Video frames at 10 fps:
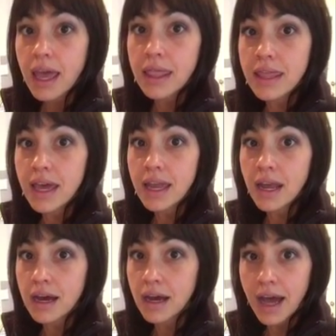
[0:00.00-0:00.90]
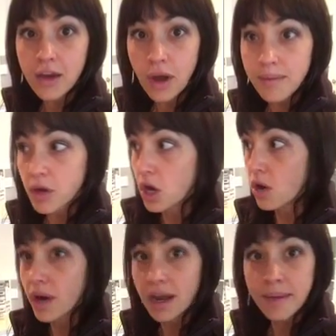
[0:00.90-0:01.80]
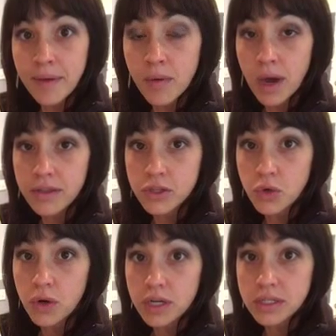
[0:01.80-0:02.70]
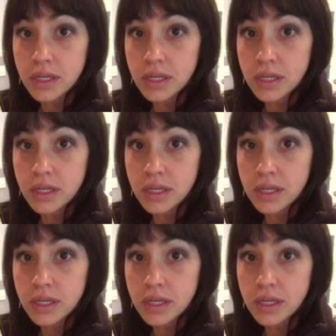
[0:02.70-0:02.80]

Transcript: And then I grab and go and my way out the door.